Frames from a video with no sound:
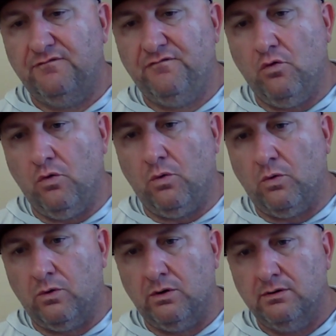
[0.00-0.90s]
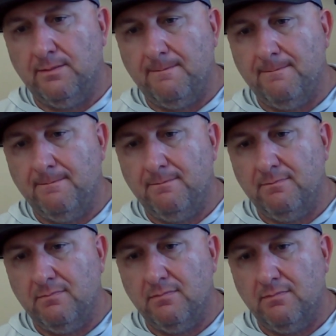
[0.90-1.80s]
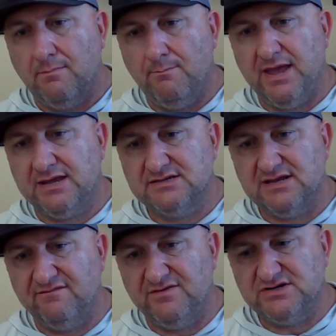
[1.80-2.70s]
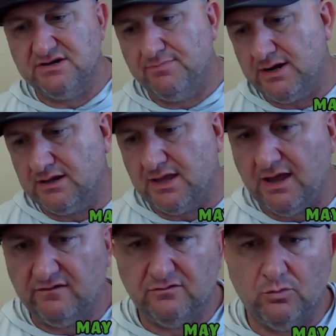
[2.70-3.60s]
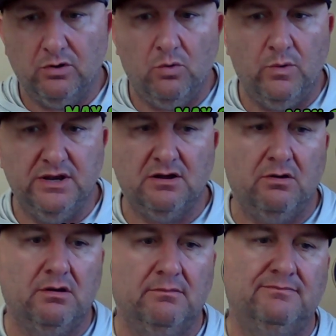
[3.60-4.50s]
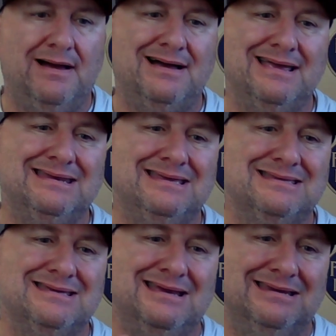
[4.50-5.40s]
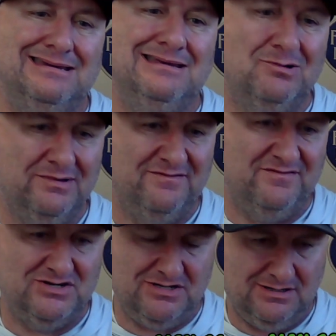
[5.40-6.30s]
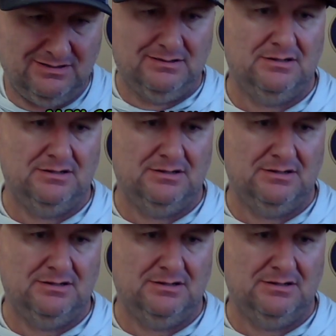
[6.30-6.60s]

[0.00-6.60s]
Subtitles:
for May Contain Fishing podcast, where we talk about anything to deal with fishing.